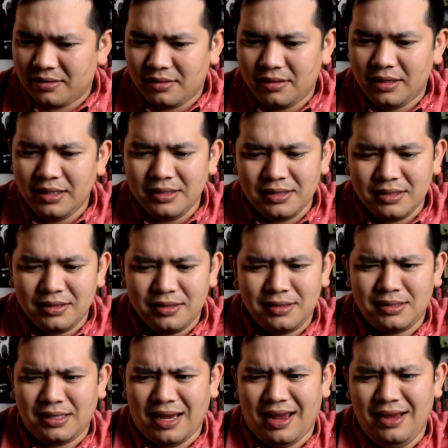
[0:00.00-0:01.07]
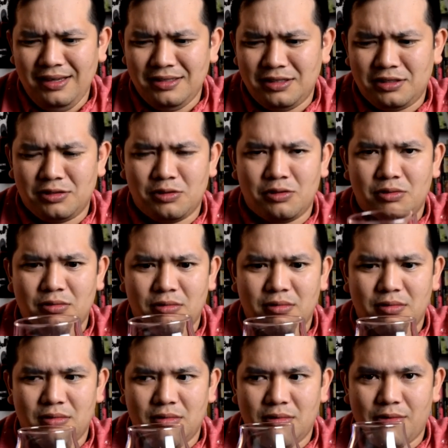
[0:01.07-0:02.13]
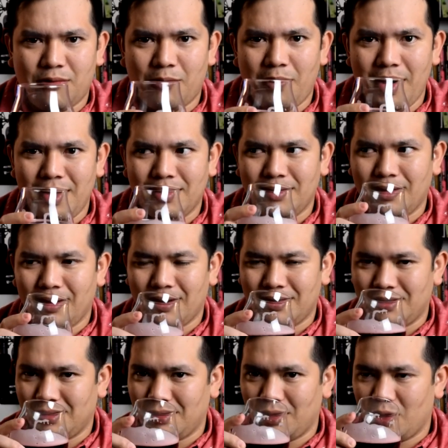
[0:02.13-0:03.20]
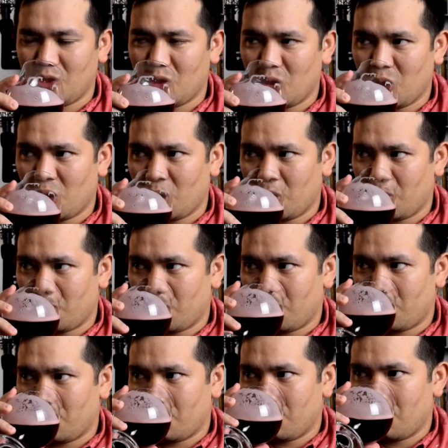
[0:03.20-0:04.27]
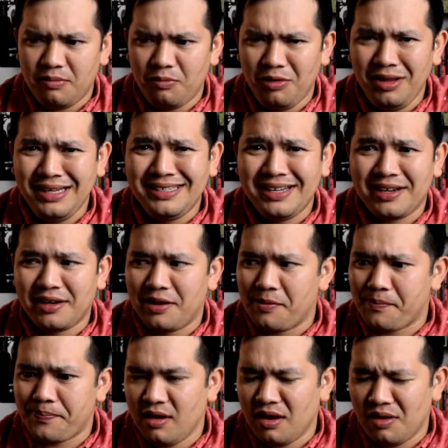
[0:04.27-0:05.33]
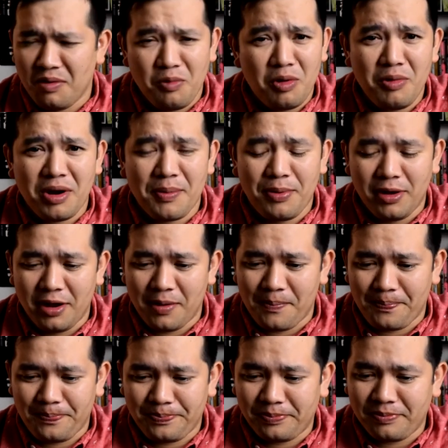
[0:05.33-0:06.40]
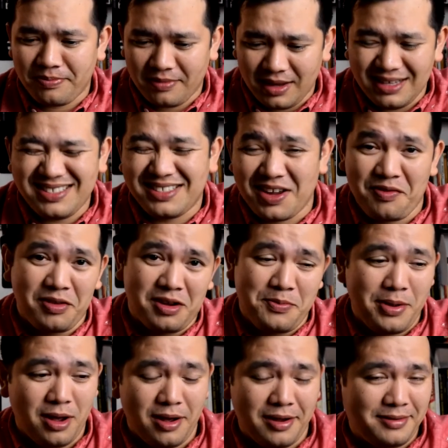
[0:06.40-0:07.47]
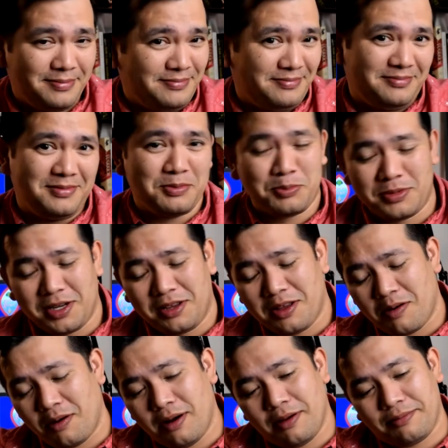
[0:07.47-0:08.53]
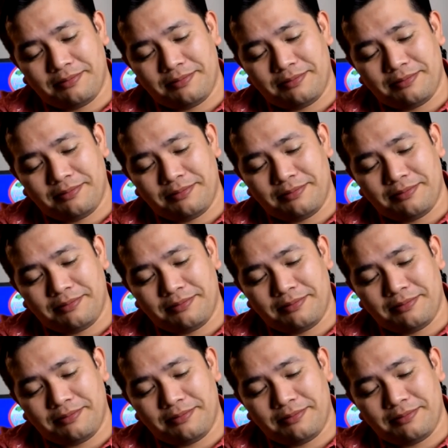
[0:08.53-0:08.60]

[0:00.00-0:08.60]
This tastes great, actually. Really digging it. And where would I put it? It's definitely gonna be high. I'll tell you that right